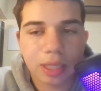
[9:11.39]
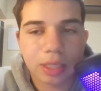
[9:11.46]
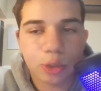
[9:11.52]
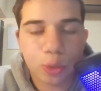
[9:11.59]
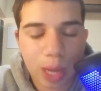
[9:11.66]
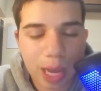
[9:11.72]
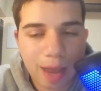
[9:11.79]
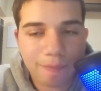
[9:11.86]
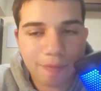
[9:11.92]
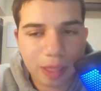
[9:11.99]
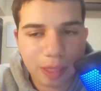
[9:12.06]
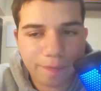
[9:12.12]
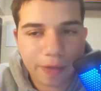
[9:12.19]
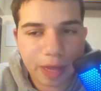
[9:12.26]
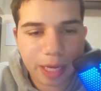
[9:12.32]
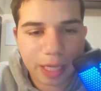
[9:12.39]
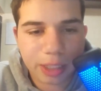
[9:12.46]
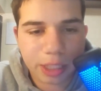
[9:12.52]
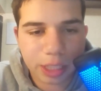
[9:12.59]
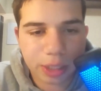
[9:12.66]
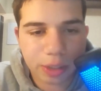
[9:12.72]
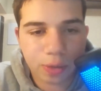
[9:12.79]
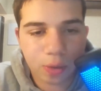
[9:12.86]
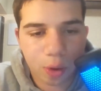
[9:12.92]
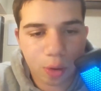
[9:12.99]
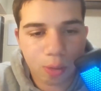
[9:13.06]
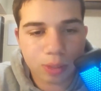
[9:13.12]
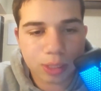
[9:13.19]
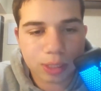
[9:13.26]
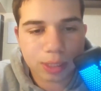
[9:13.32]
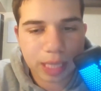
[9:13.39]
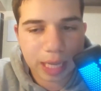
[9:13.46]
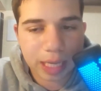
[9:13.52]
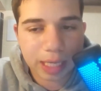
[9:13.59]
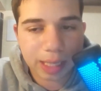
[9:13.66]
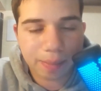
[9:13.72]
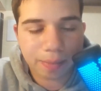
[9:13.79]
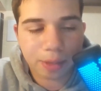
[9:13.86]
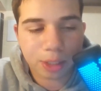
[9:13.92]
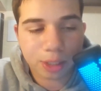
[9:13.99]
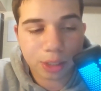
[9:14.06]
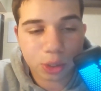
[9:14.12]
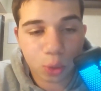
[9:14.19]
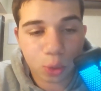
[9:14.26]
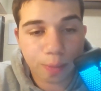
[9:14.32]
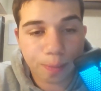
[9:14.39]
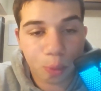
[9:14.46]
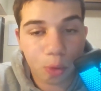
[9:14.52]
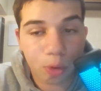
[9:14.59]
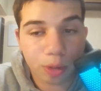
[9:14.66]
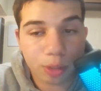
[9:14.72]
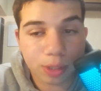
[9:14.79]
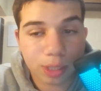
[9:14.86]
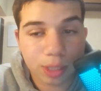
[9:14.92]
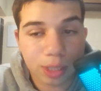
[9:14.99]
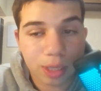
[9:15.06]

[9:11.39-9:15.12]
You have the advantage in your own stadium, the short porch.